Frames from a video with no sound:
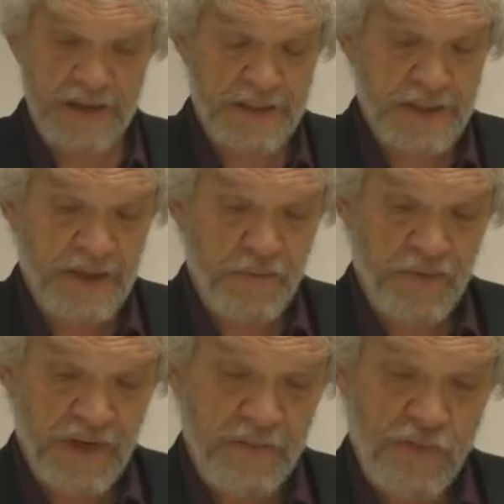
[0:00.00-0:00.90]

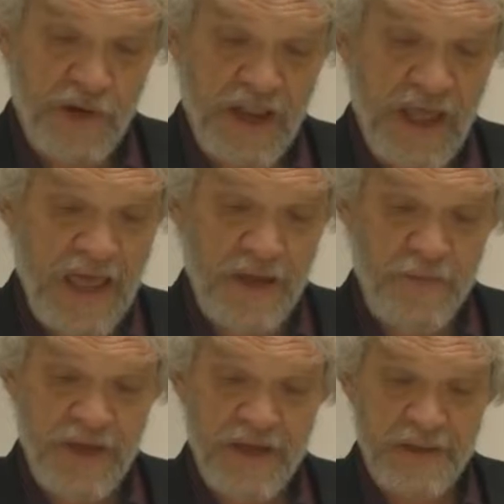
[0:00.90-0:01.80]
Simply put, A,
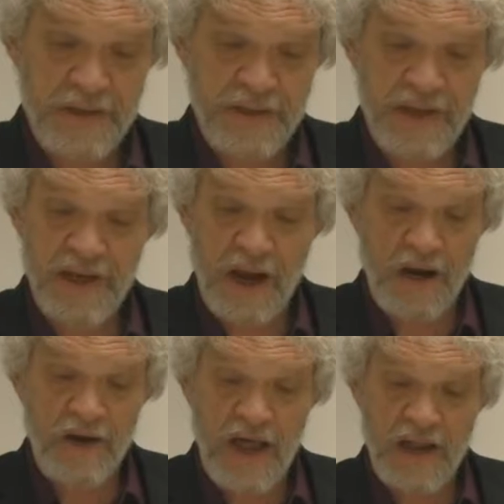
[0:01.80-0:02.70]
B, and C
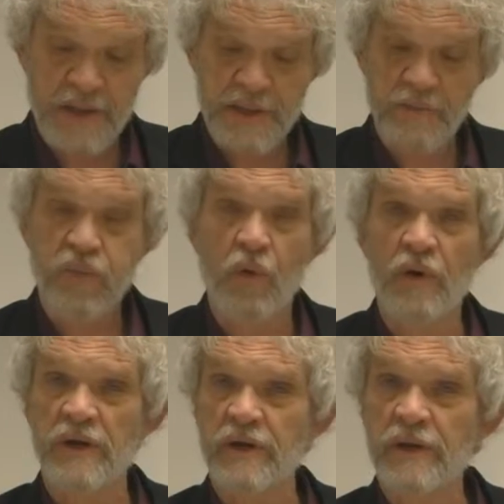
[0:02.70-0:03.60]
are not
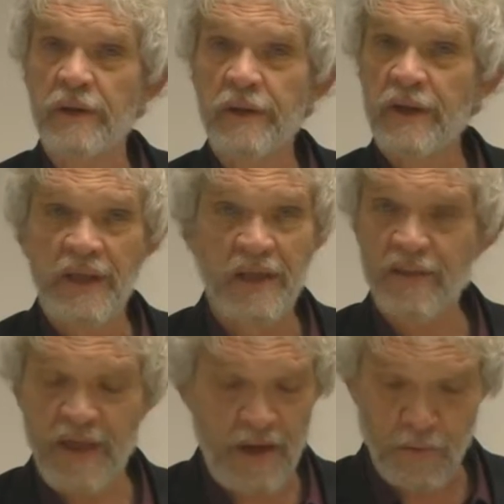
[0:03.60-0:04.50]
supported
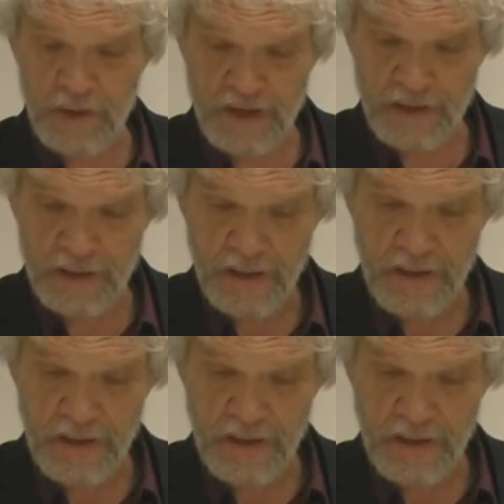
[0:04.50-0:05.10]
in that reading.